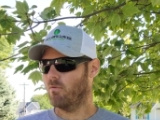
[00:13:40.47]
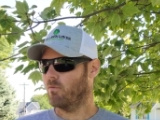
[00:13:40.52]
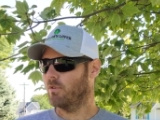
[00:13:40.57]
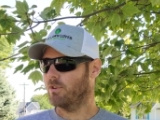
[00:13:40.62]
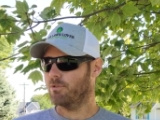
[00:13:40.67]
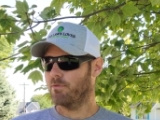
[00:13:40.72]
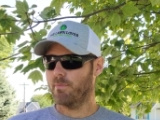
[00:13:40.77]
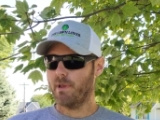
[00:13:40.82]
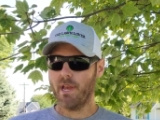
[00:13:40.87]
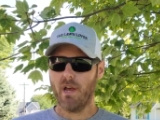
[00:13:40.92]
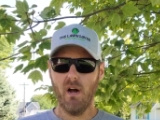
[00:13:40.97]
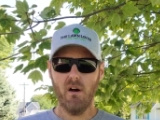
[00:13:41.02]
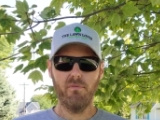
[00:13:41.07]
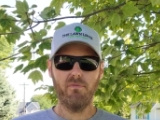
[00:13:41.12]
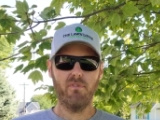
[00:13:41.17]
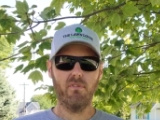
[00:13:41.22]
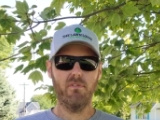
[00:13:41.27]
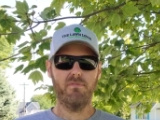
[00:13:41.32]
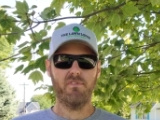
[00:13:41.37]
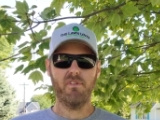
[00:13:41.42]
which would be
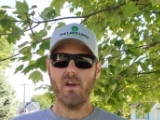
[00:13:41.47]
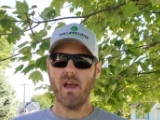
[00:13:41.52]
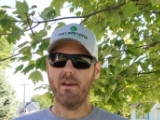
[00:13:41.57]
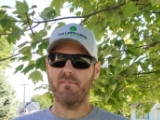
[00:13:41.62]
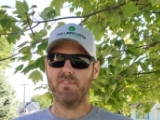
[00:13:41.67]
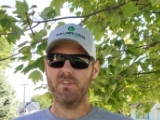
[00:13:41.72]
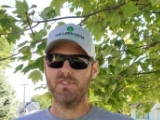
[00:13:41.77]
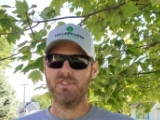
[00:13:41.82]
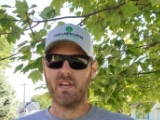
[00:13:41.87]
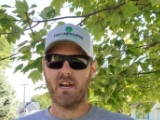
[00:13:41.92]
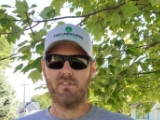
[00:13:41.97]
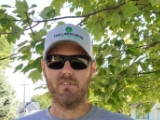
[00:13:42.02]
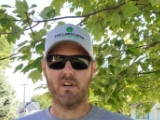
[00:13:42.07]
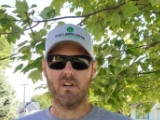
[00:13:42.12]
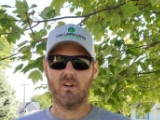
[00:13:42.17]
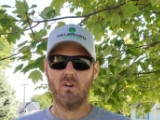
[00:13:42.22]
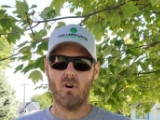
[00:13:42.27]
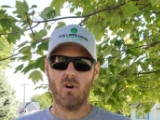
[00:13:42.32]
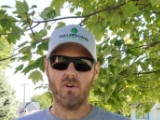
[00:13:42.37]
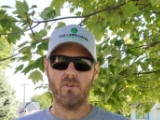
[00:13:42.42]
helpful if you have this out in a
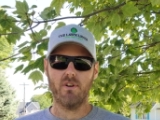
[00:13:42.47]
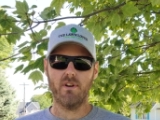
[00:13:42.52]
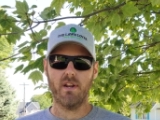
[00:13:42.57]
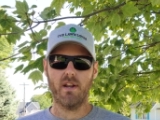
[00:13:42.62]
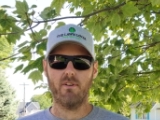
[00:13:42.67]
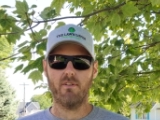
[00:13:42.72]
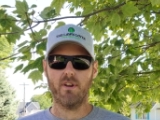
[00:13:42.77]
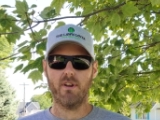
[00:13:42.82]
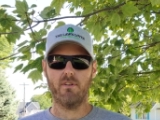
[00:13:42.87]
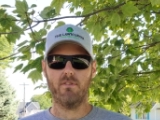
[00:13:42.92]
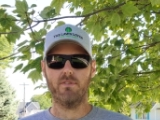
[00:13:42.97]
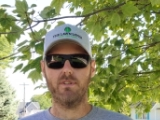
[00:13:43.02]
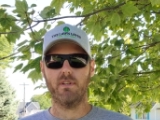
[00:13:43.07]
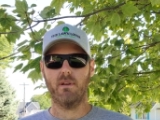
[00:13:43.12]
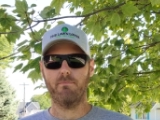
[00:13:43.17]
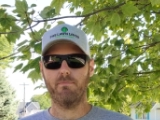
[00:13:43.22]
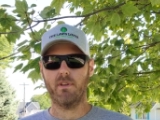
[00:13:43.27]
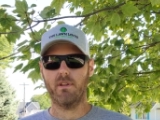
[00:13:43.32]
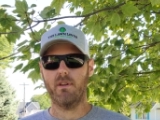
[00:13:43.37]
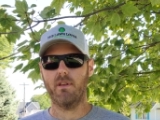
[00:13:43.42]
garden area or something.